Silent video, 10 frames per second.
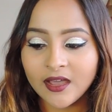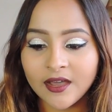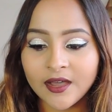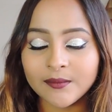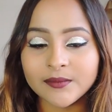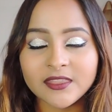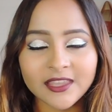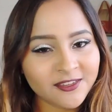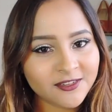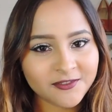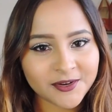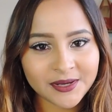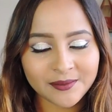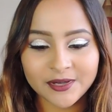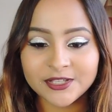Thank you
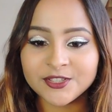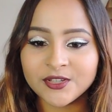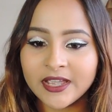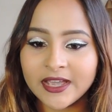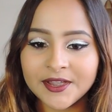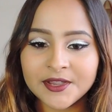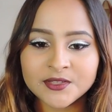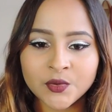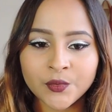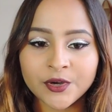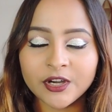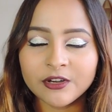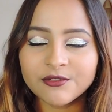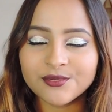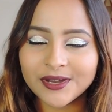very much. You guys were
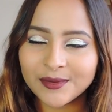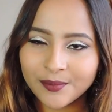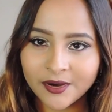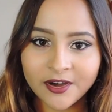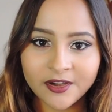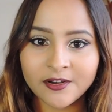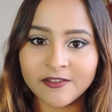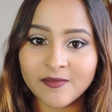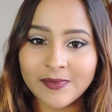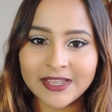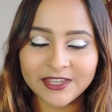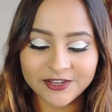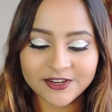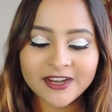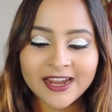a great part of my
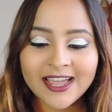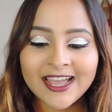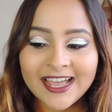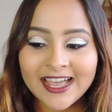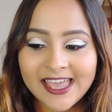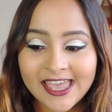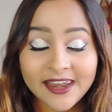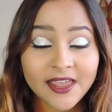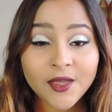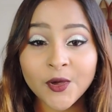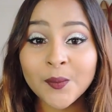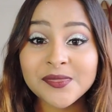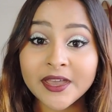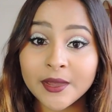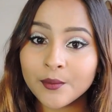year, and I
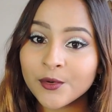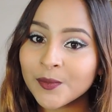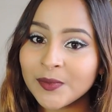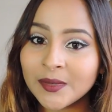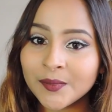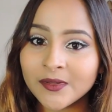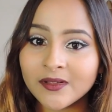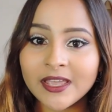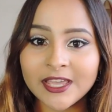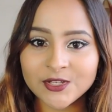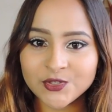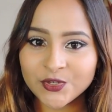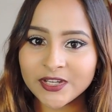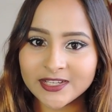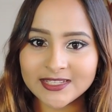hope that more people can
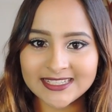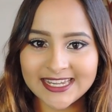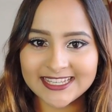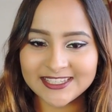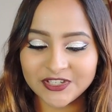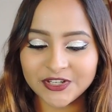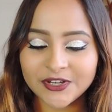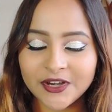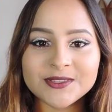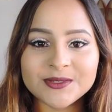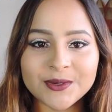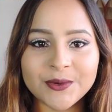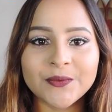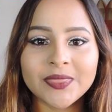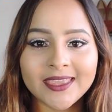join us next year.
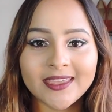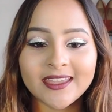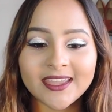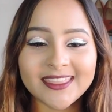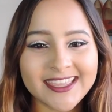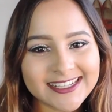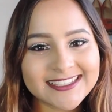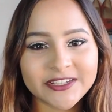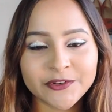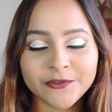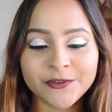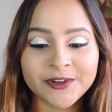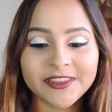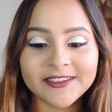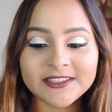So that's it
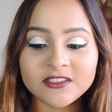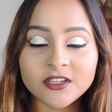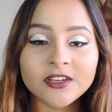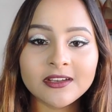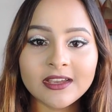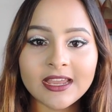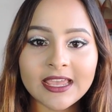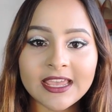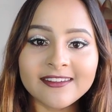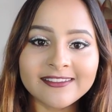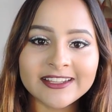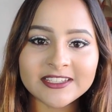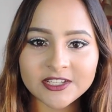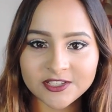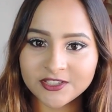for this year, and
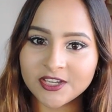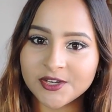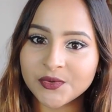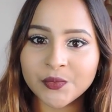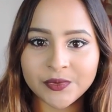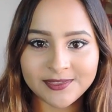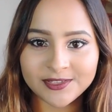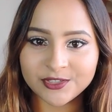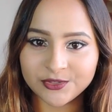let's get started with the